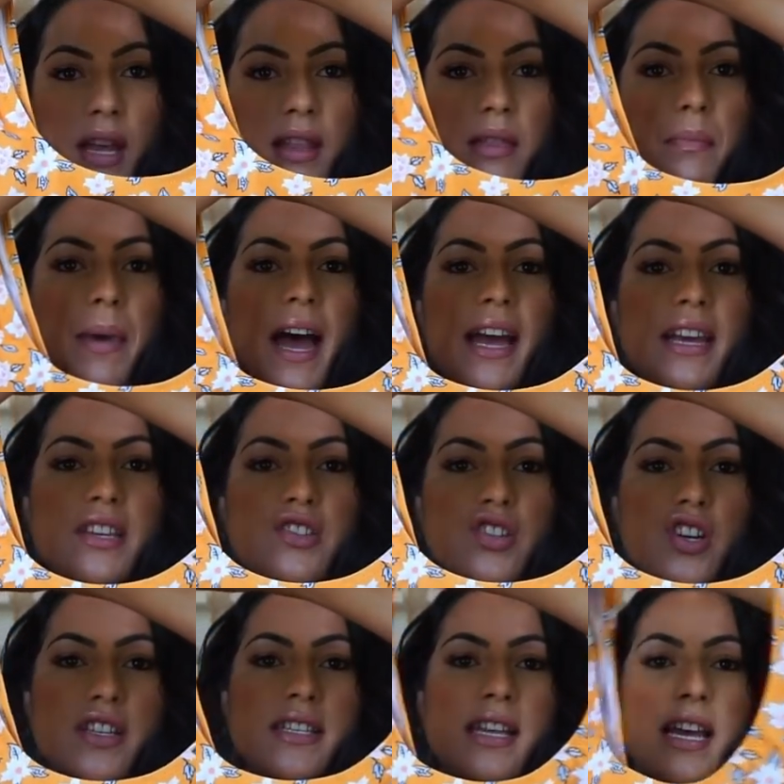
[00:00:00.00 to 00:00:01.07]
The back is
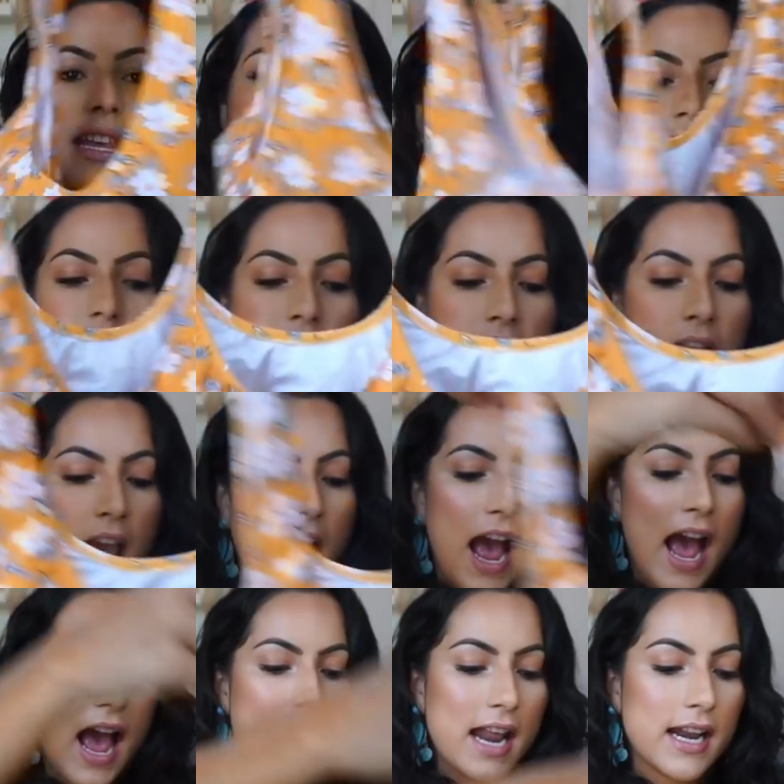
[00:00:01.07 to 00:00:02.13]
just like this,
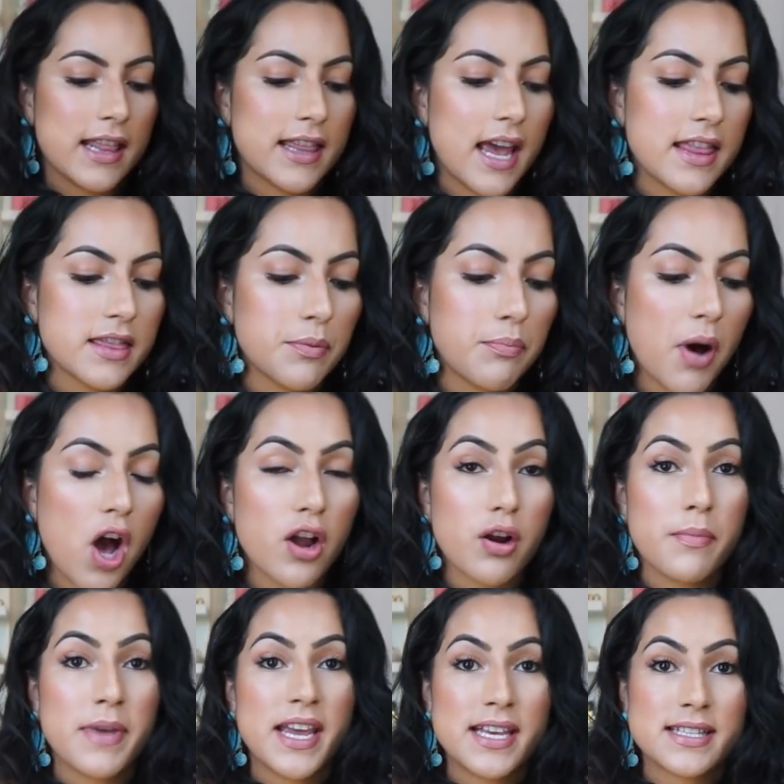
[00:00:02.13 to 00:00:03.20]
and then the
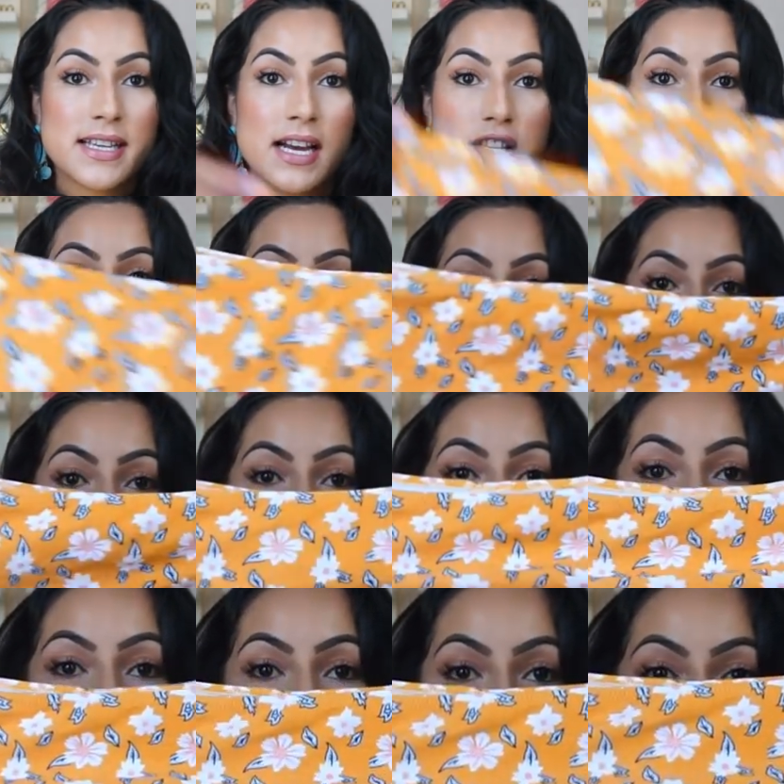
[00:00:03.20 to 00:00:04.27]
bottom is a total
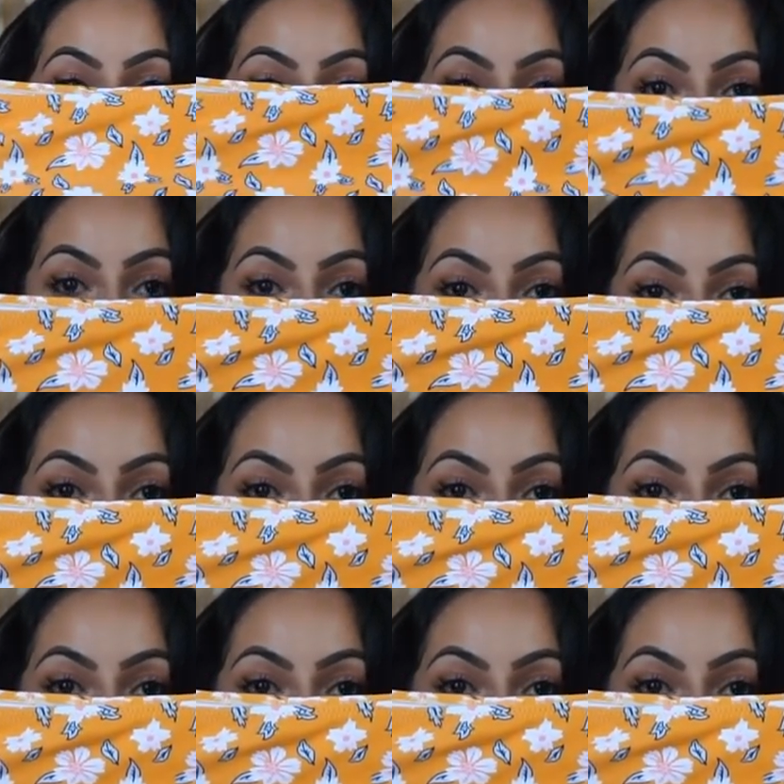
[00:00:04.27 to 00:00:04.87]
high-waisted